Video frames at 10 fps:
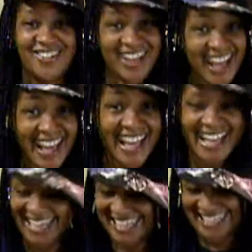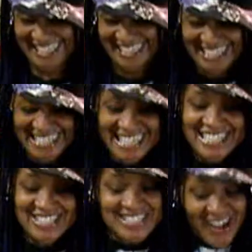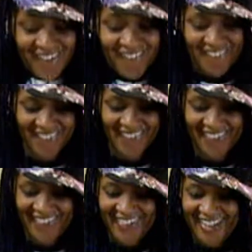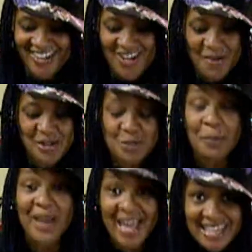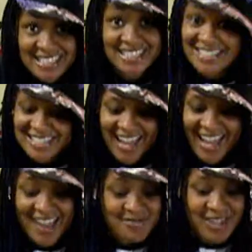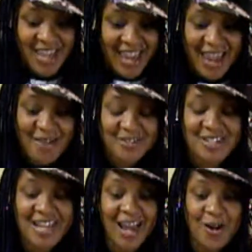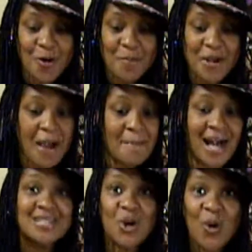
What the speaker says: Okay? So, you know how much patience I have to not open up my